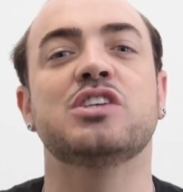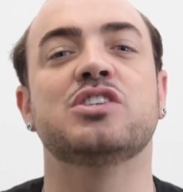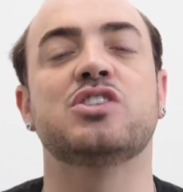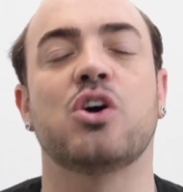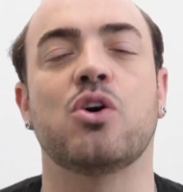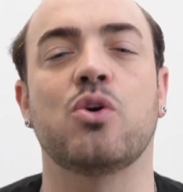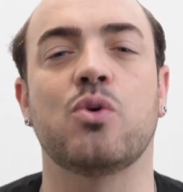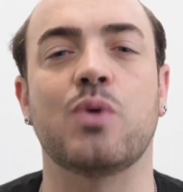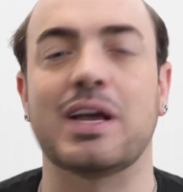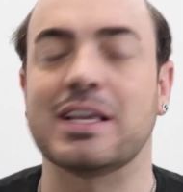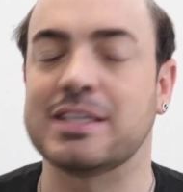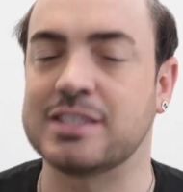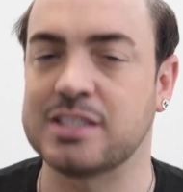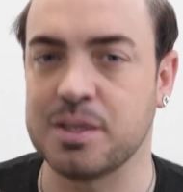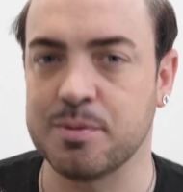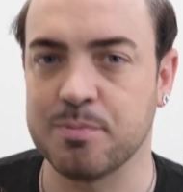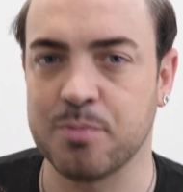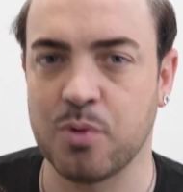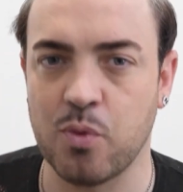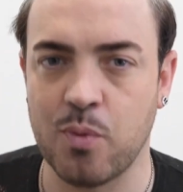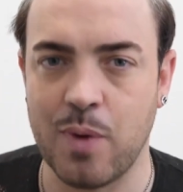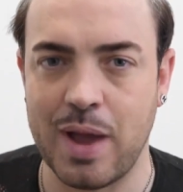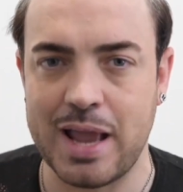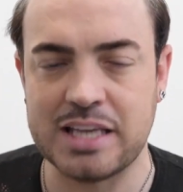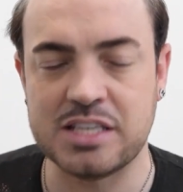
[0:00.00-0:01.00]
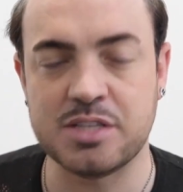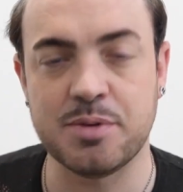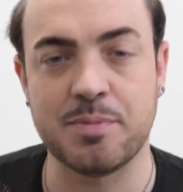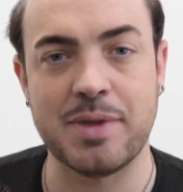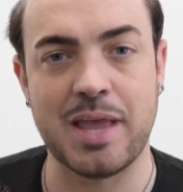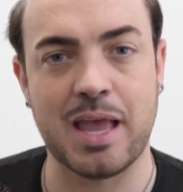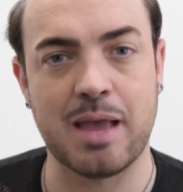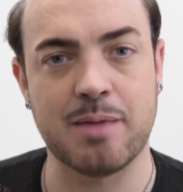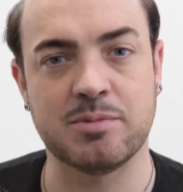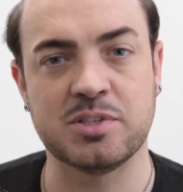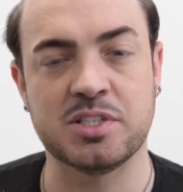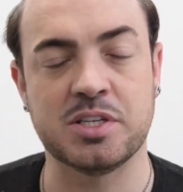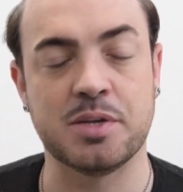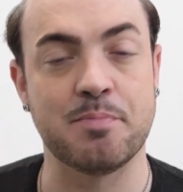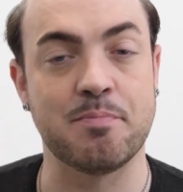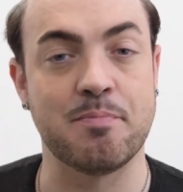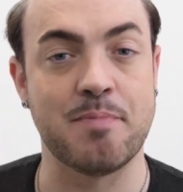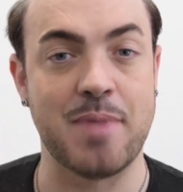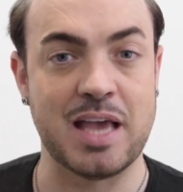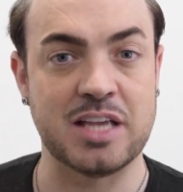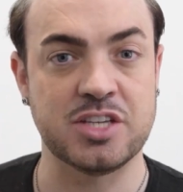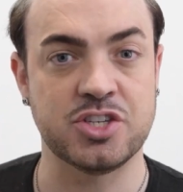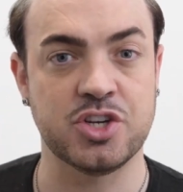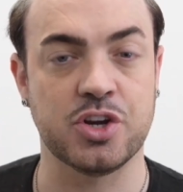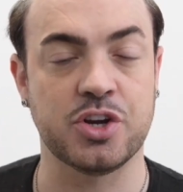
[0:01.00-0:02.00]
So a simple way to be able to
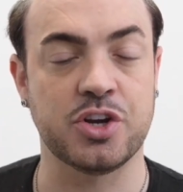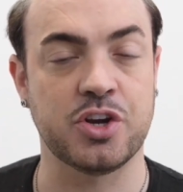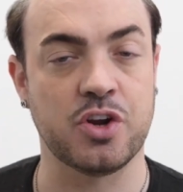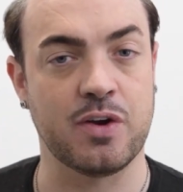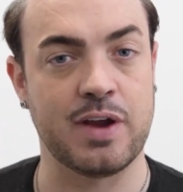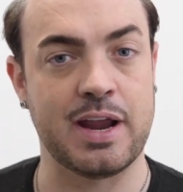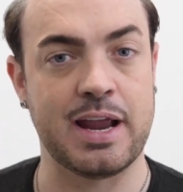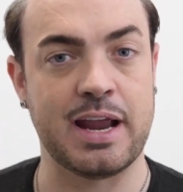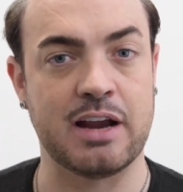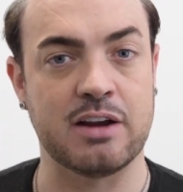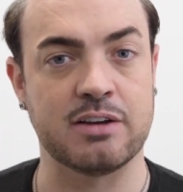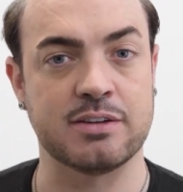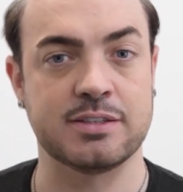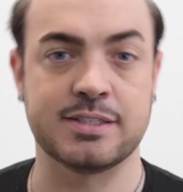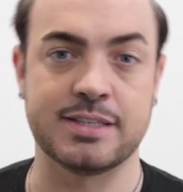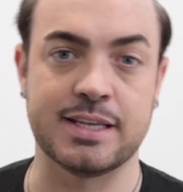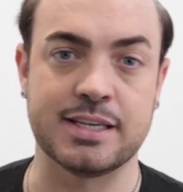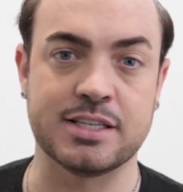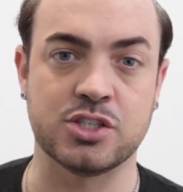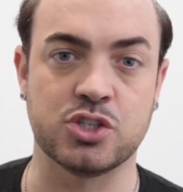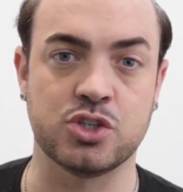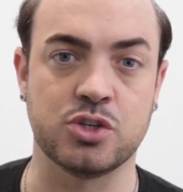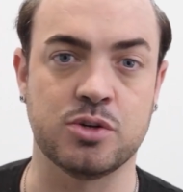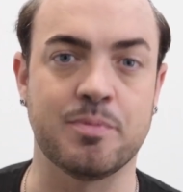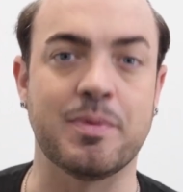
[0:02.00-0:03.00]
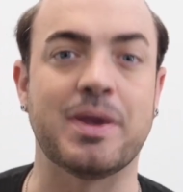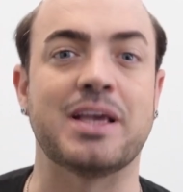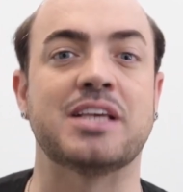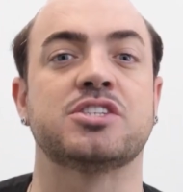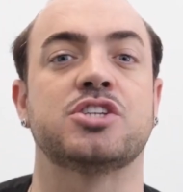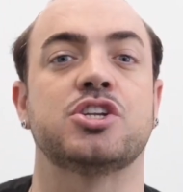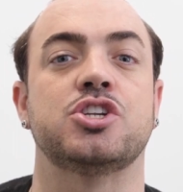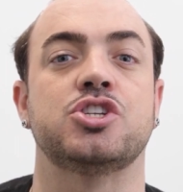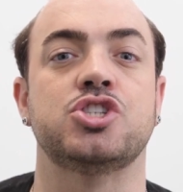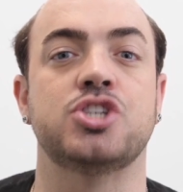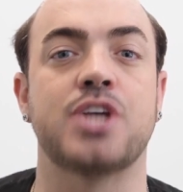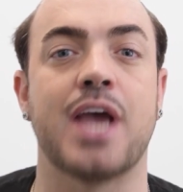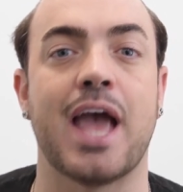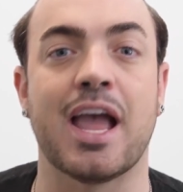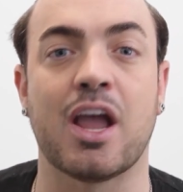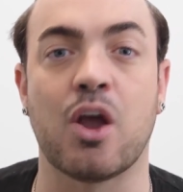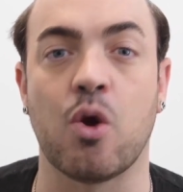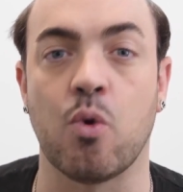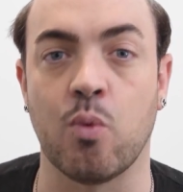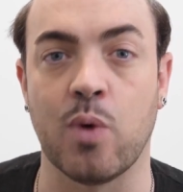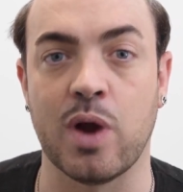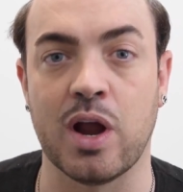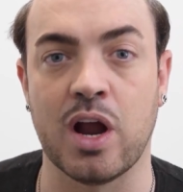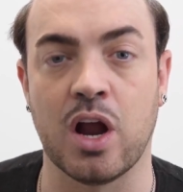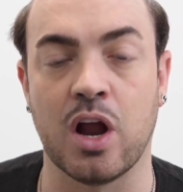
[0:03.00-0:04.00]
measure your hair system is to check
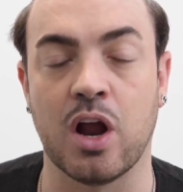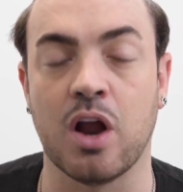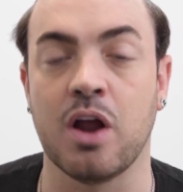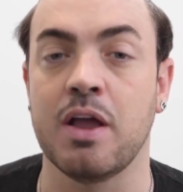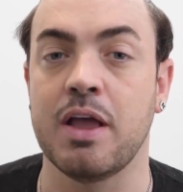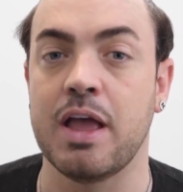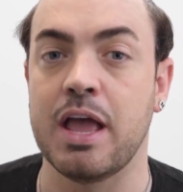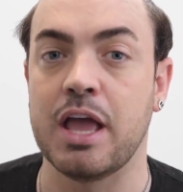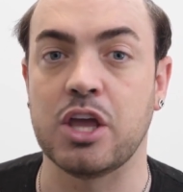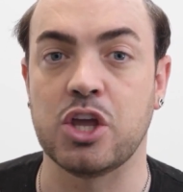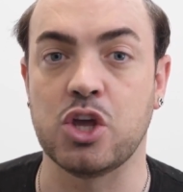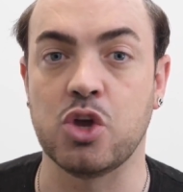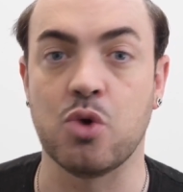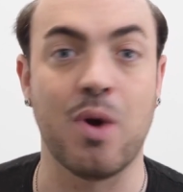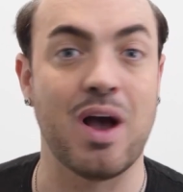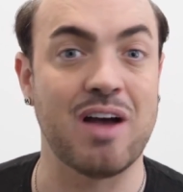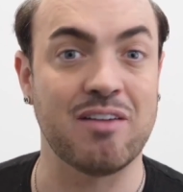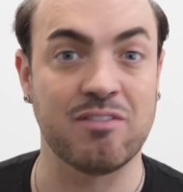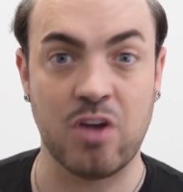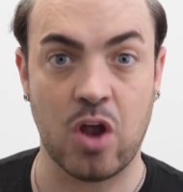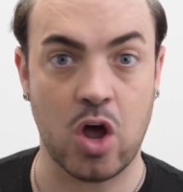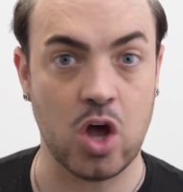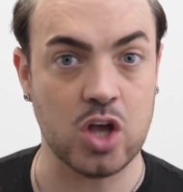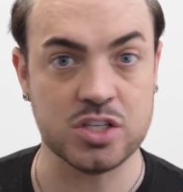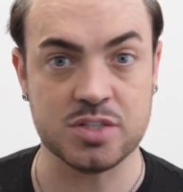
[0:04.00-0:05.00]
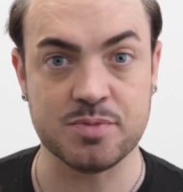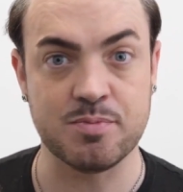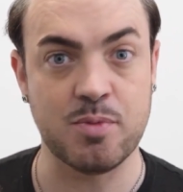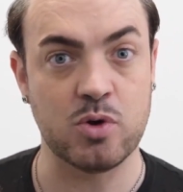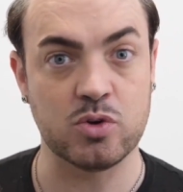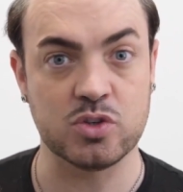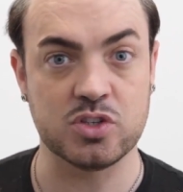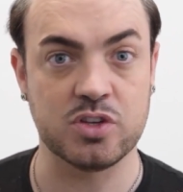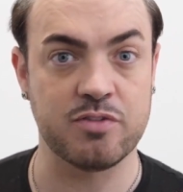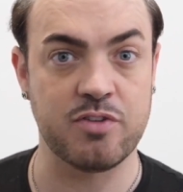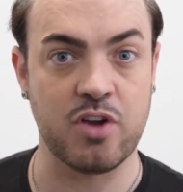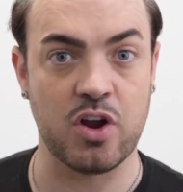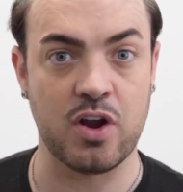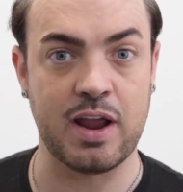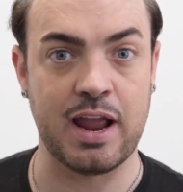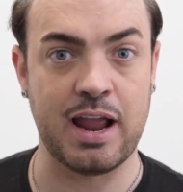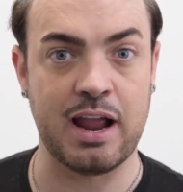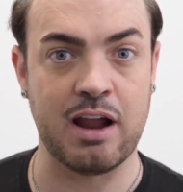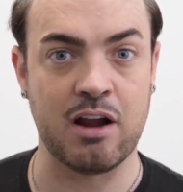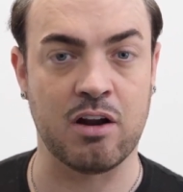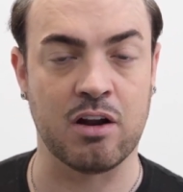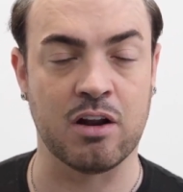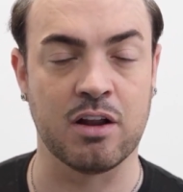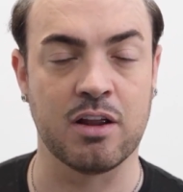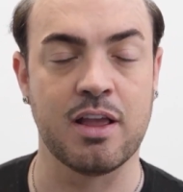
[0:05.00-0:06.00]
where you have lost most of your
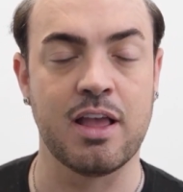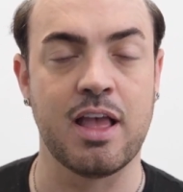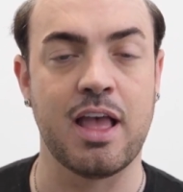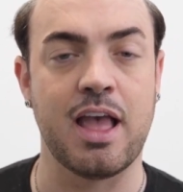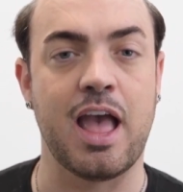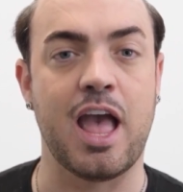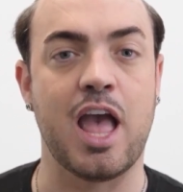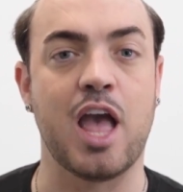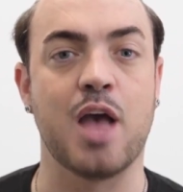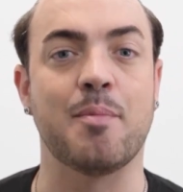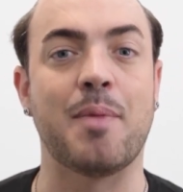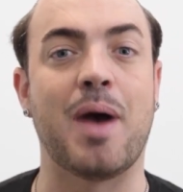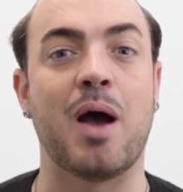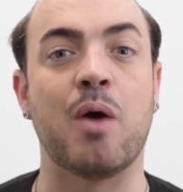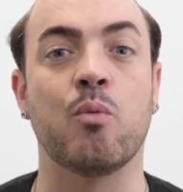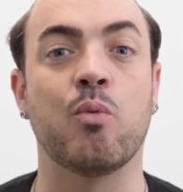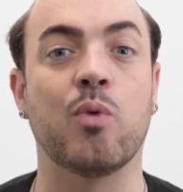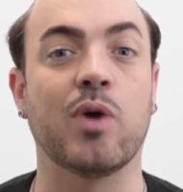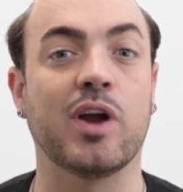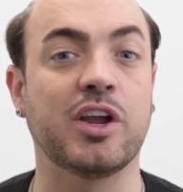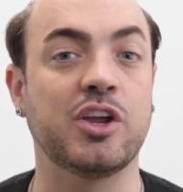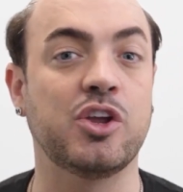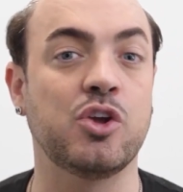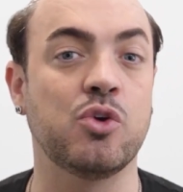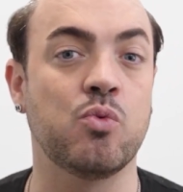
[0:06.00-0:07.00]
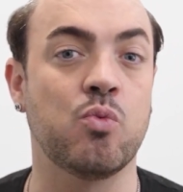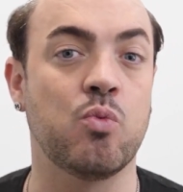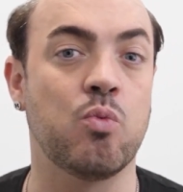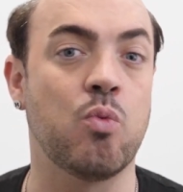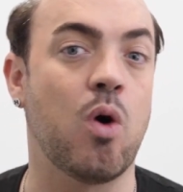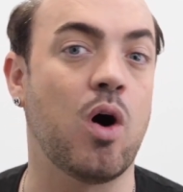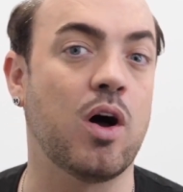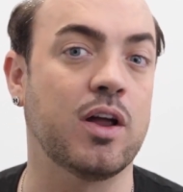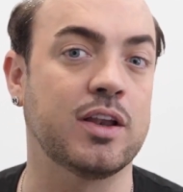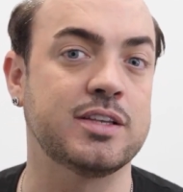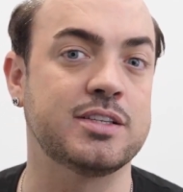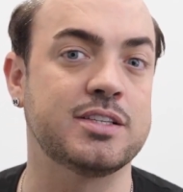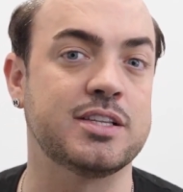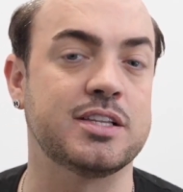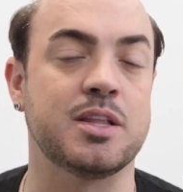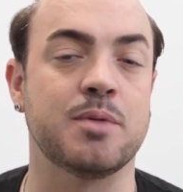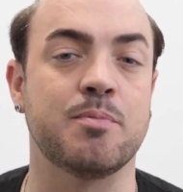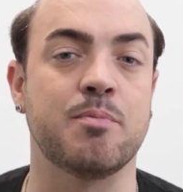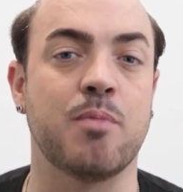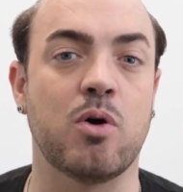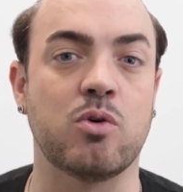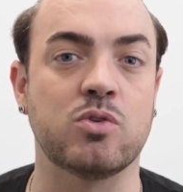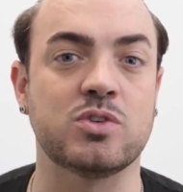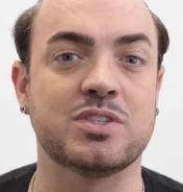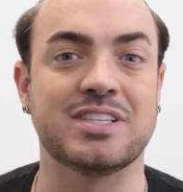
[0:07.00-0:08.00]
hair um, and where you want the
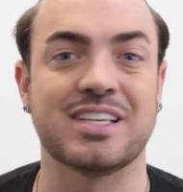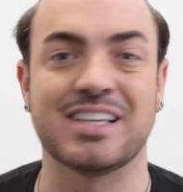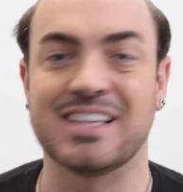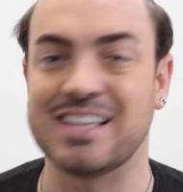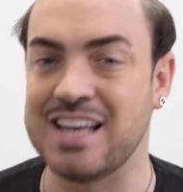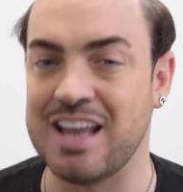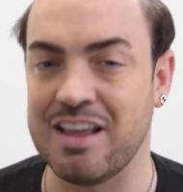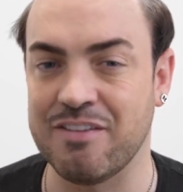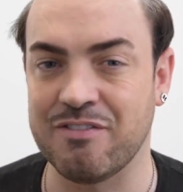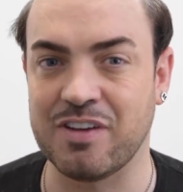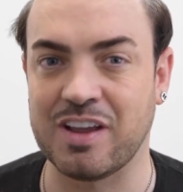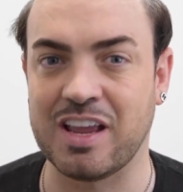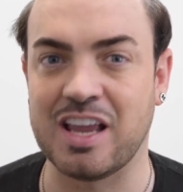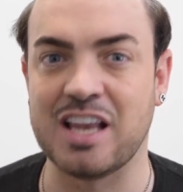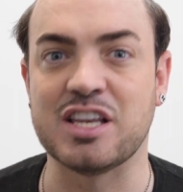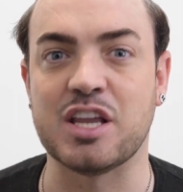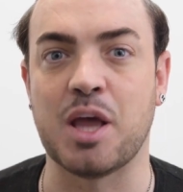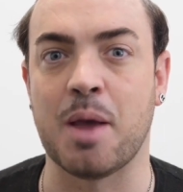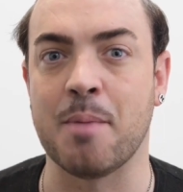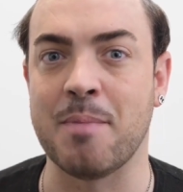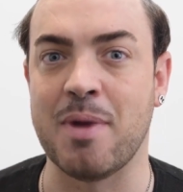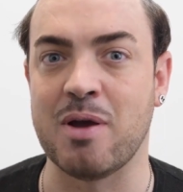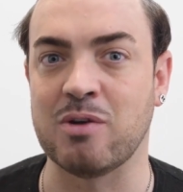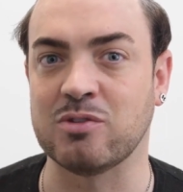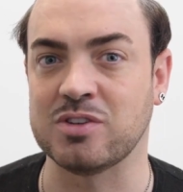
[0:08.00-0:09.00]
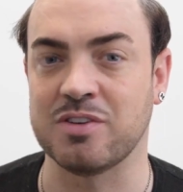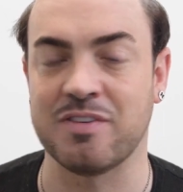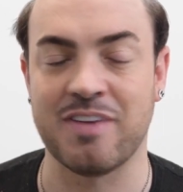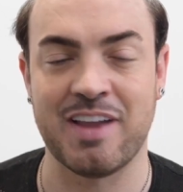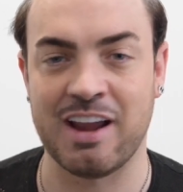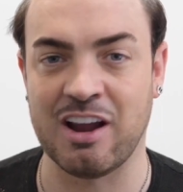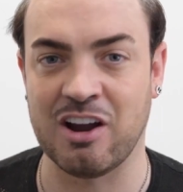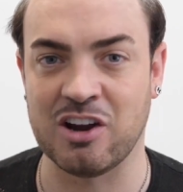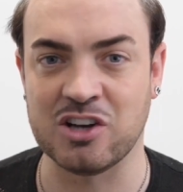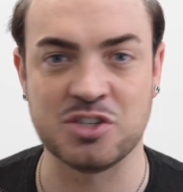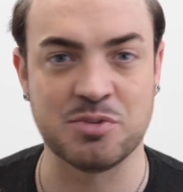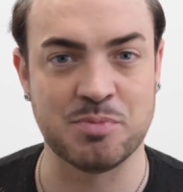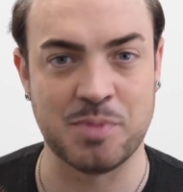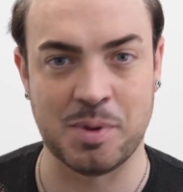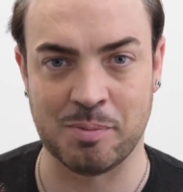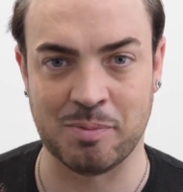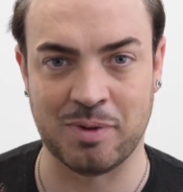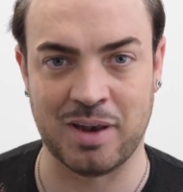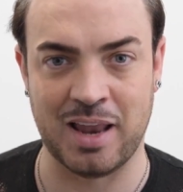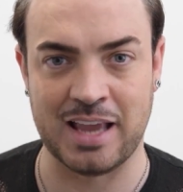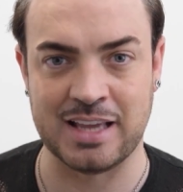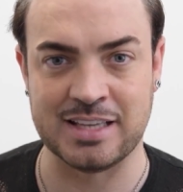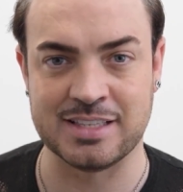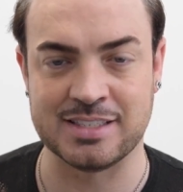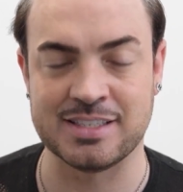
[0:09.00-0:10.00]
most significant amount of hair to be
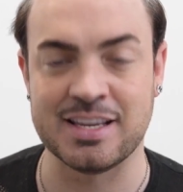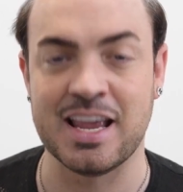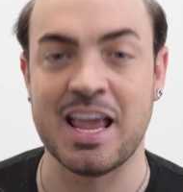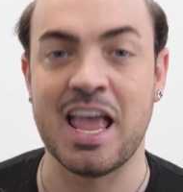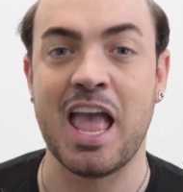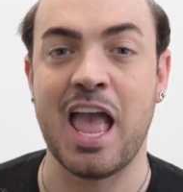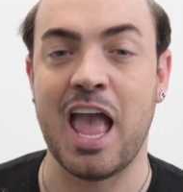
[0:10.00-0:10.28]
placed.